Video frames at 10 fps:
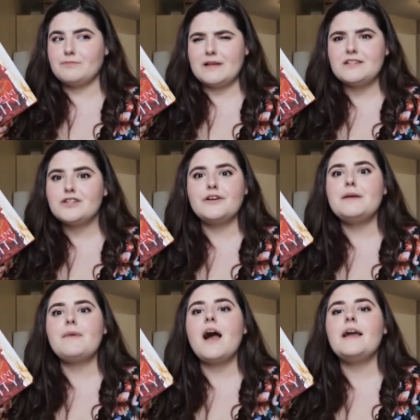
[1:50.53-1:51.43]
mystery
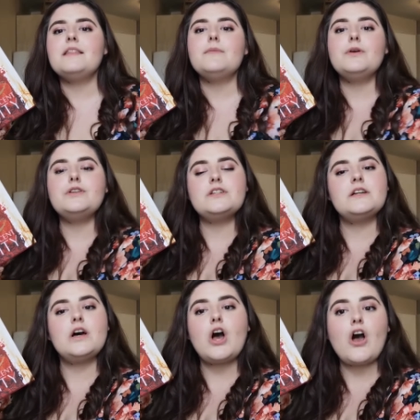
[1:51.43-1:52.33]
behind the
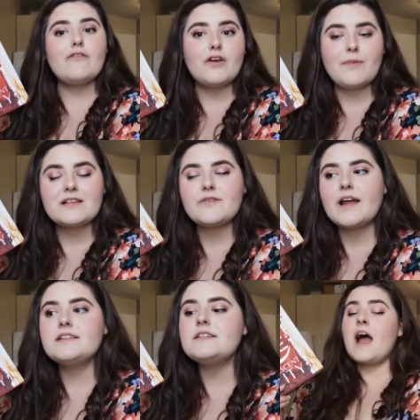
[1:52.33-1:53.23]
murder of her best
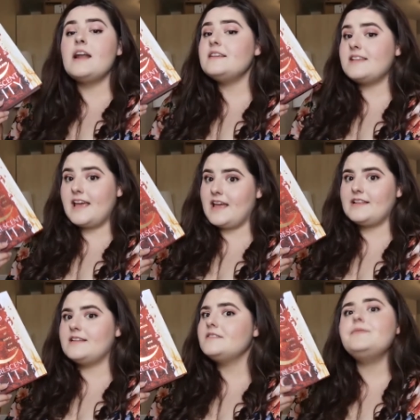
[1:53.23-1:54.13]
friend. That is it.
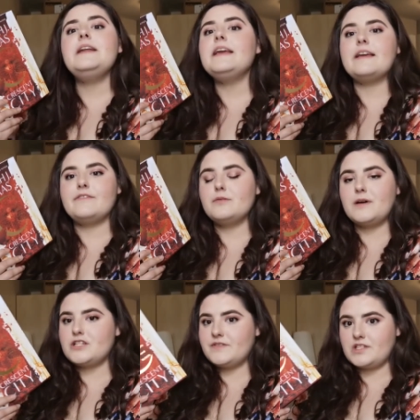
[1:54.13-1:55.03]
It doesn't really give you
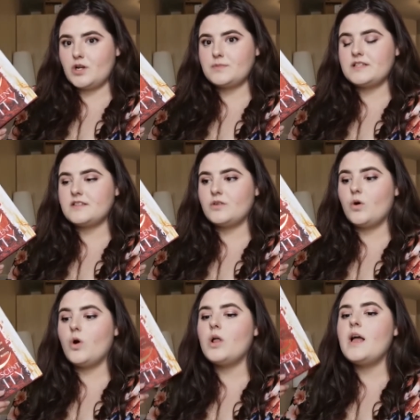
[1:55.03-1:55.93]
much of a synopsis at
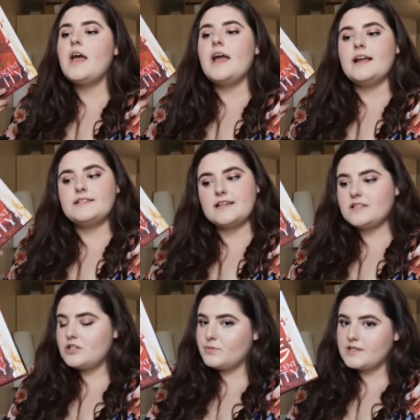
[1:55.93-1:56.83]
all. It says
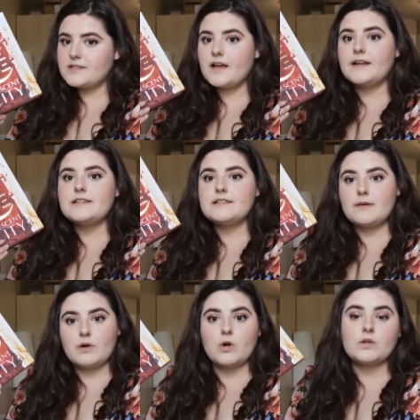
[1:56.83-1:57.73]
that she was assigned
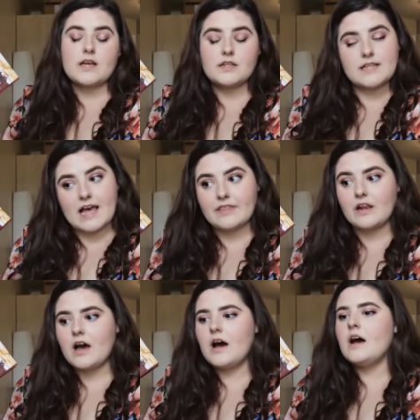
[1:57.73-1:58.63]
someone called Hunt
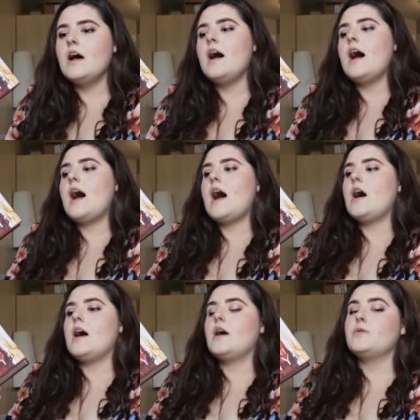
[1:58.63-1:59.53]
Athalar,
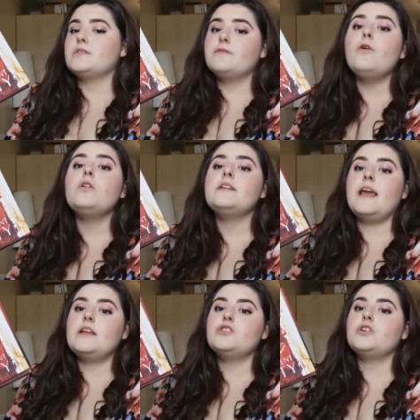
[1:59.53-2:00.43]
who was a fallen
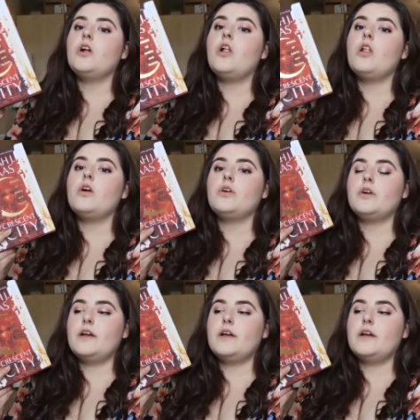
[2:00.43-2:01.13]
angel,